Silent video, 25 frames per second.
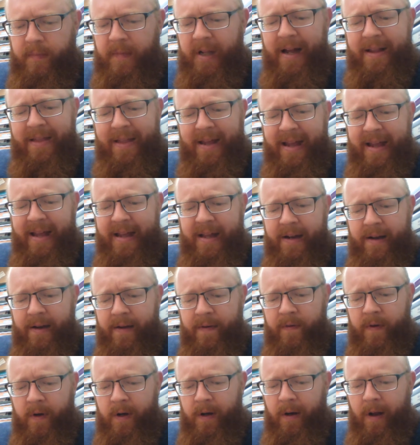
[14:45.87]
At the end
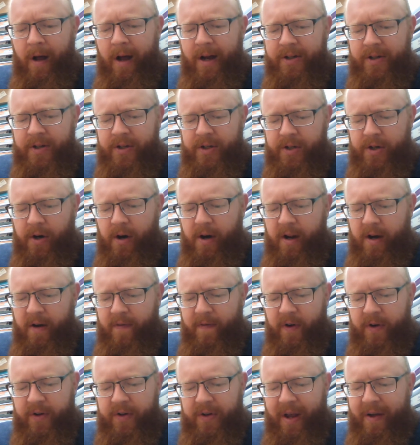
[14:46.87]
of Colossians, starting in
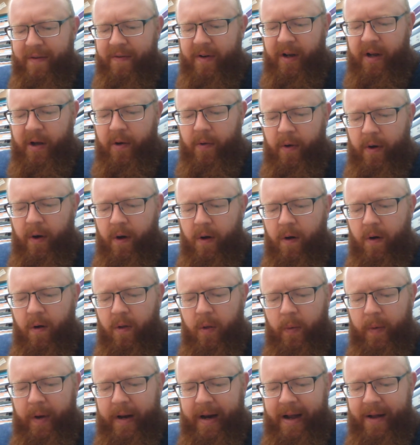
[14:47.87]
verse 7 and going all
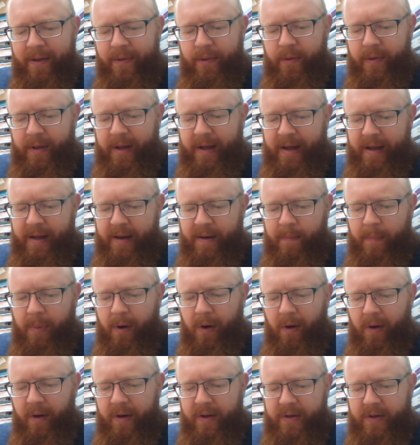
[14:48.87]
the way down through the end,
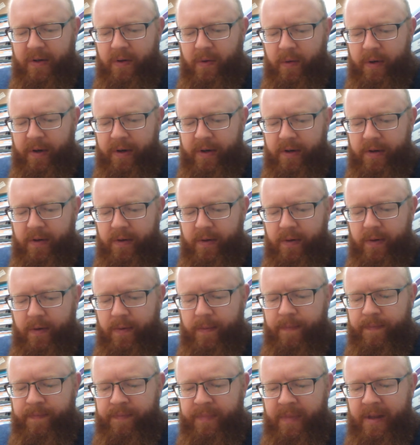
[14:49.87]
Paul is going to
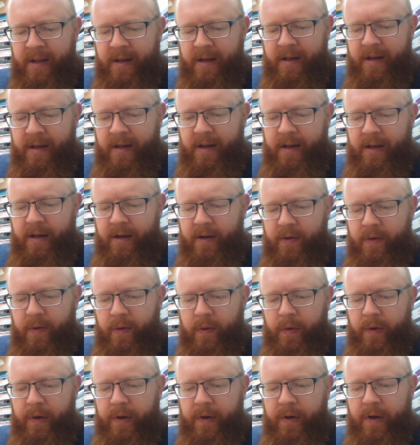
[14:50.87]

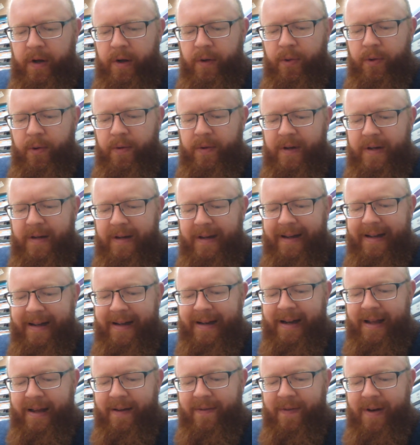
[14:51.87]
go through this
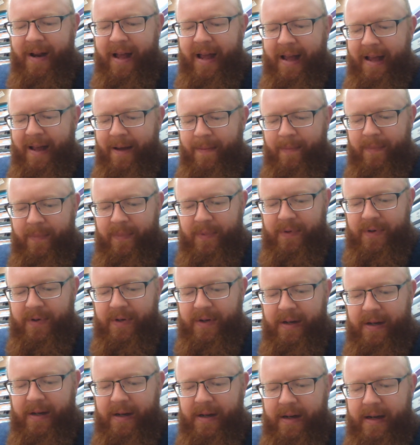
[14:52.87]
litany of names.
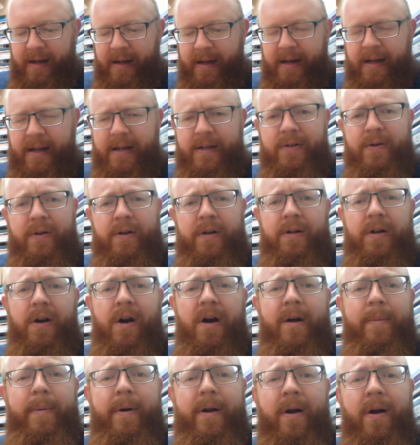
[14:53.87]
And he's going to
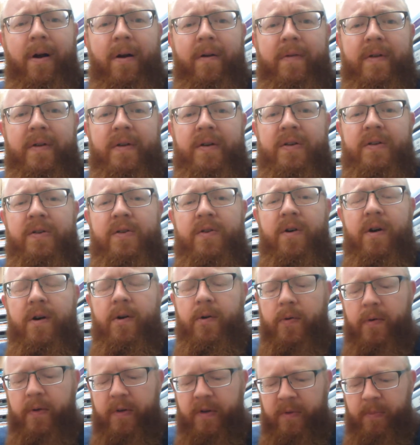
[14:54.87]
talk about all of these
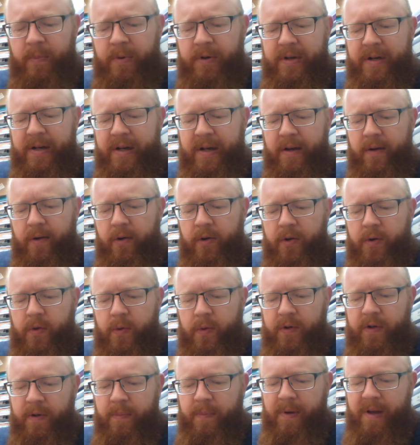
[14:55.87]
concerns with these particular
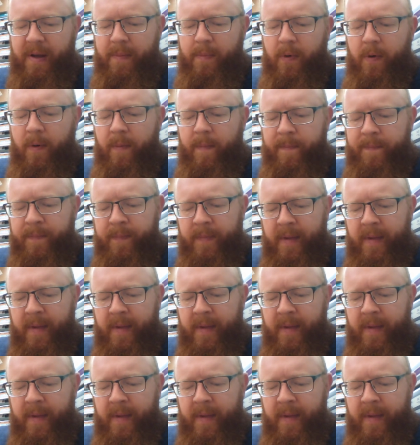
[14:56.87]
sorts of people.